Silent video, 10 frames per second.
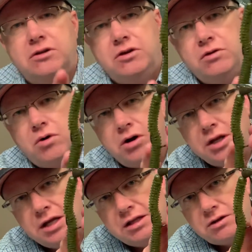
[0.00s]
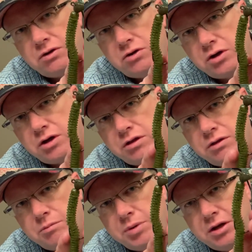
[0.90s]
you already get the hook
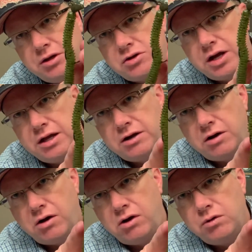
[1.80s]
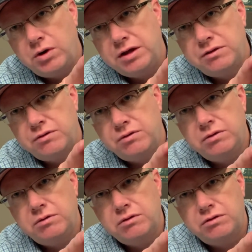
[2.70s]
penetrated all the way
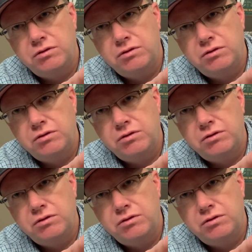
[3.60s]
through